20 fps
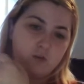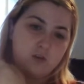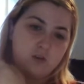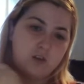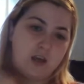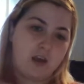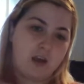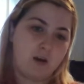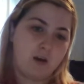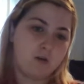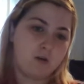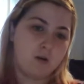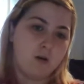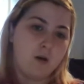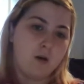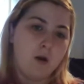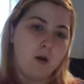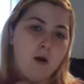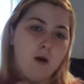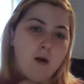there.
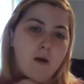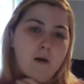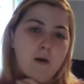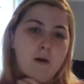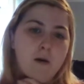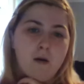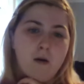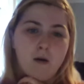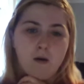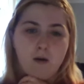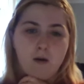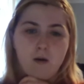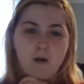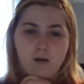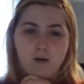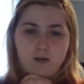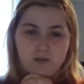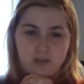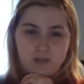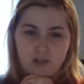
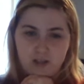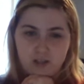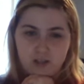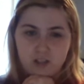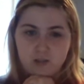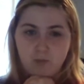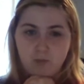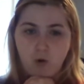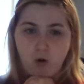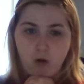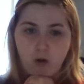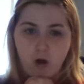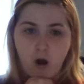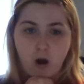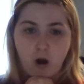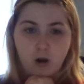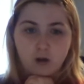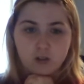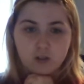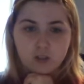It's like a small
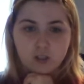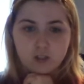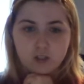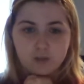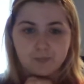heart.